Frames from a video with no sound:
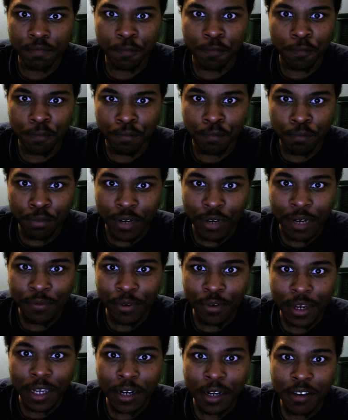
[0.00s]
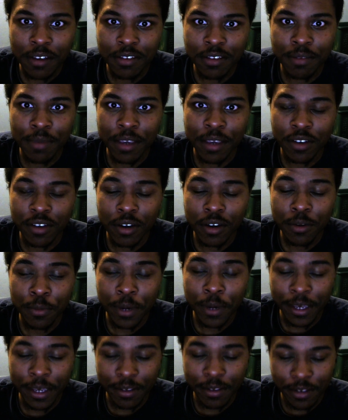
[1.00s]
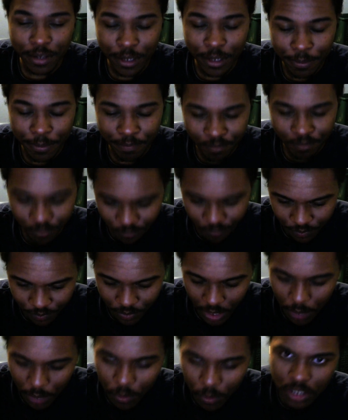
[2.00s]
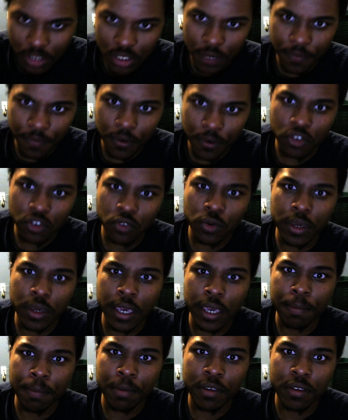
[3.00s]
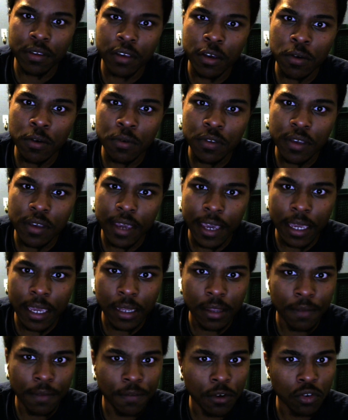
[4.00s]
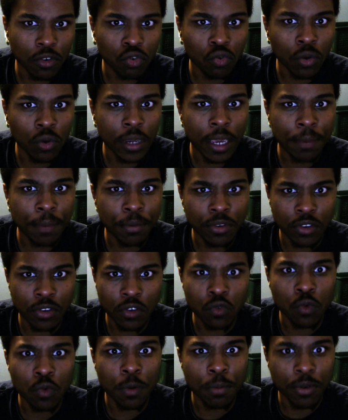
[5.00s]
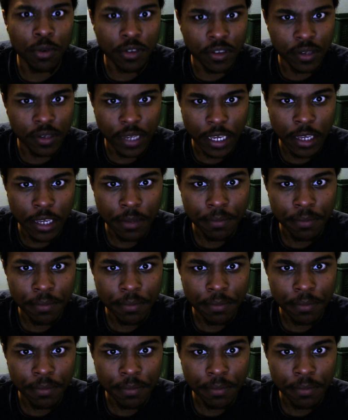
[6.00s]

pretty freaking awesome as always. I watched the first three episodes, and the first three episodes were pristine.